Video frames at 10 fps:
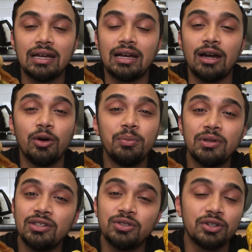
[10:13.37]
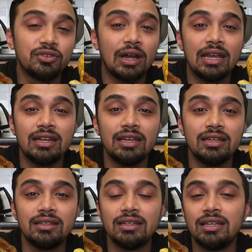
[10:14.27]
I hope you enjoyed trying it.
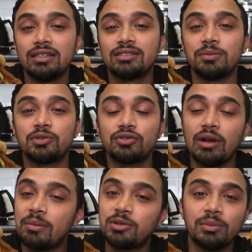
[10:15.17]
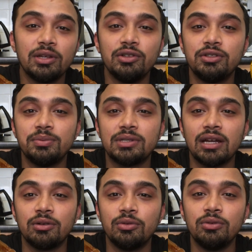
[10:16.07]
Subscribe to my YouTube
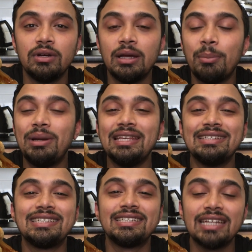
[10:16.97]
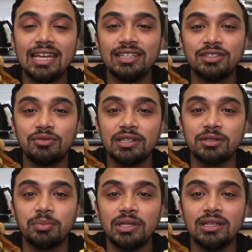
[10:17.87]
channel. Please share this
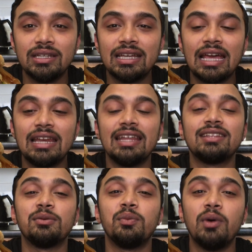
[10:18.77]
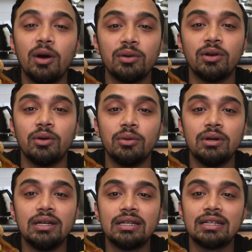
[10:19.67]
recipe and let the world know
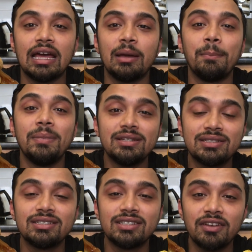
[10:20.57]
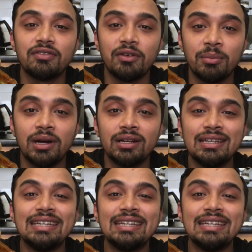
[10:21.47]
that Mr. Chef Rahman